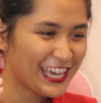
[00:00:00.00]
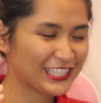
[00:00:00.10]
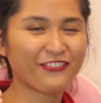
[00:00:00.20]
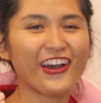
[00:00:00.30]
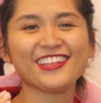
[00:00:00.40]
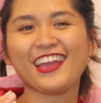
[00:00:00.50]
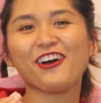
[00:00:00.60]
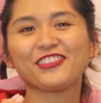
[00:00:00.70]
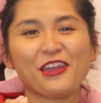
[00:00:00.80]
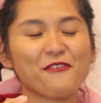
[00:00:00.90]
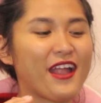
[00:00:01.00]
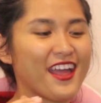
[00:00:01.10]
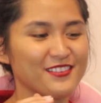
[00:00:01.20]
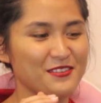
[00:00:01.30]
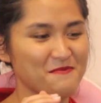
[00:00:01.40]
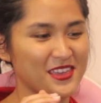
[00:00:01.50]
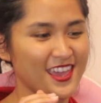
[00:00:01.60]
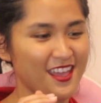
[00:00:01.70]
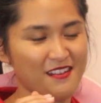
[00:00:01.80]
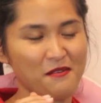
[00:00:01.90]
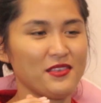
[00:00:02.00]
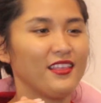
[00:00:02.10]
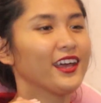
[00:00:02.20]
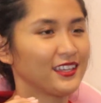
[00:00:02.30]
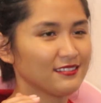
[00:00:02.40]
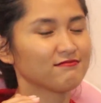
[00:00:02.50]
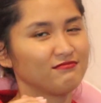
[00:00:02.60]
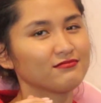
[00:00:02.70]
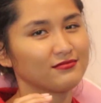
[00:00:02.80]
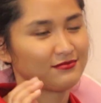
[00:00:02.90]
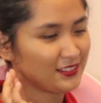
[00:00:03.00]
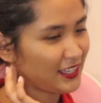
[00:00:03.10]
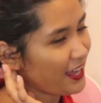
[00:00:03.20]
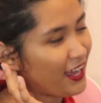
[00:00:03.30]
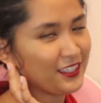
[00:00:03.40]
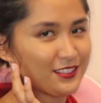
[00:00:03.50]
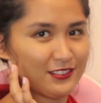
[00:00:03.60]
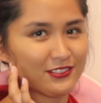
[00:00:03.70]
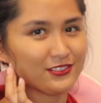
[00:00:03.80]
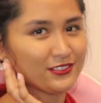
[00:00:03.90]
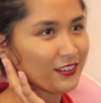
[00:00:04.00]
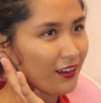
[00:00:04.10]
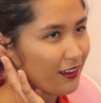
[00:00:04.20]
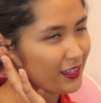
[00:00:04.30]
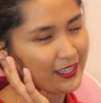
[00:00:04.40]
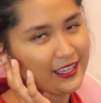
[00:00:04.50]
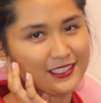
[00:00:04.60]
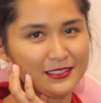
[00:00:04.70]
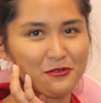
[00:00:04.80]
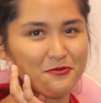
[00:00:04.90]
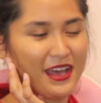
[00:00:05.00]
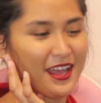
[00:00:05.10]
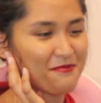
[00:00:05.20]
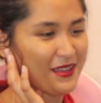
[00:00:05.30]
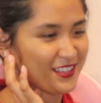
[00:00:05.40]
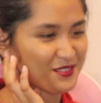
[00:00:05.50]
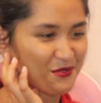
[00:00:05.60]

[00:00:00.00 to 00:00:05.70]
It's funny how they rant at me and I'll be like, yeah, it's true. Oh yeah, too bad, man,